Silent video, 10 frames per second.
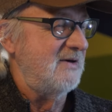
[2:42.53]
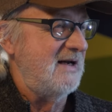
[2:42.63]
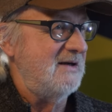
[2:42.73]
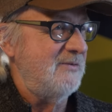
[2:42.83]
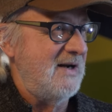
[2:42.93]
When
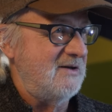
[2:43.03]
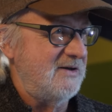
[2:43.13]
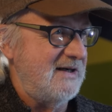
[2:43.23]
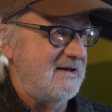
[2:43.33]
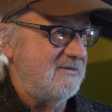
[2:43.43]
I when I
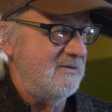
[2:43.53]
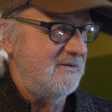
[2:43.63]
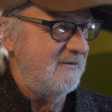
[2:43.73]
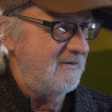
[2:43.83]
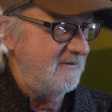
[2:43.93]
look at
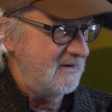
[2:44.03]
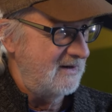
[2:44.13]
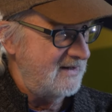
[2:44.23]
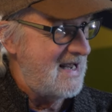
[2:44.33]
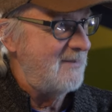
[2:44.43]

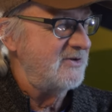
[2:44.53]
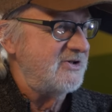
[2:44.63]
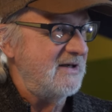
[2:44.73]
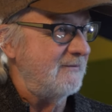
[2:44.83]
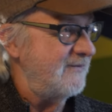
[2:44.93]

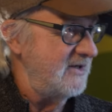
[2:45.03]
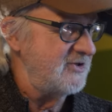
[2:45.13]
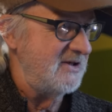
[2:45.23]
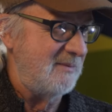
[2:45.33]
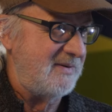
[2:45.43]
accomplishing and
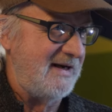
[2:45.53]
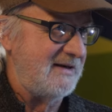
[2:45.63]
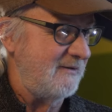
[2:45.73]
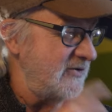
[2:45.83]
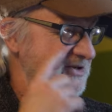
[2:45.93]
finishing a
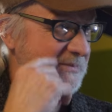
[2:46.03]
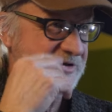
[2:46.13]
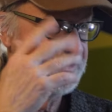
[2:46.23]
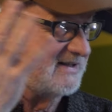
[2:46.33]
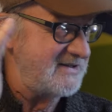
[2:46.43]
planting, first I'm just